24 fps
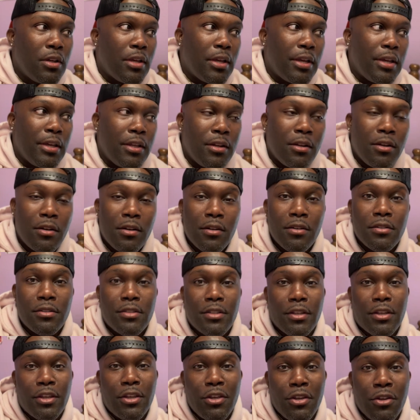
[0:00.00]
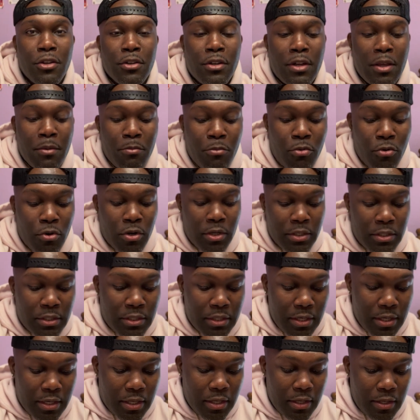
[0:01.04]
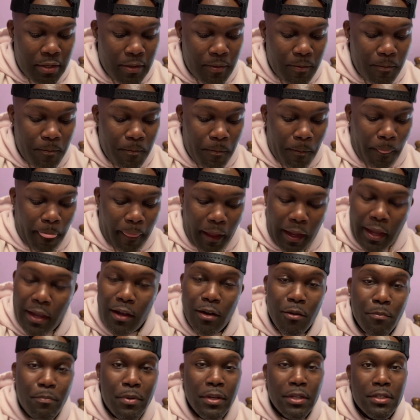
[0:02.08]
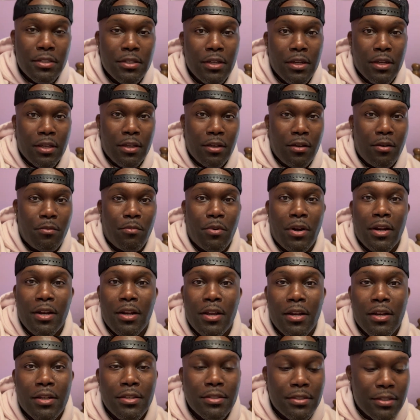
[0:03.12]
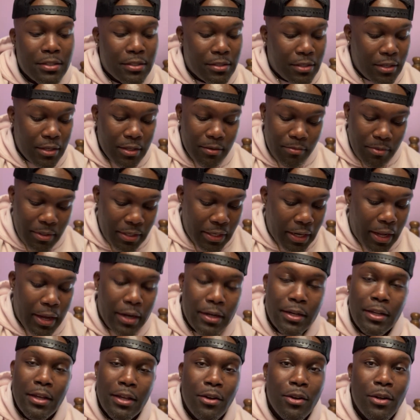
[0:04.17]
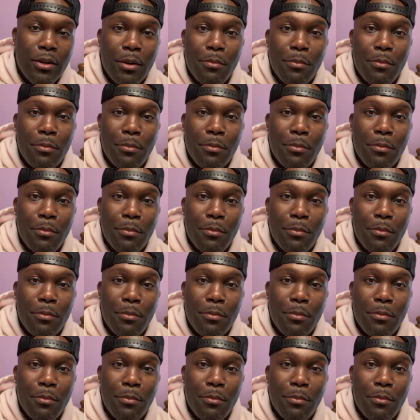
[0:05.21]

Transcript: And secured that boy Chucky. I ain't gonna pick Chucky up right now because he's sleeping knocked out.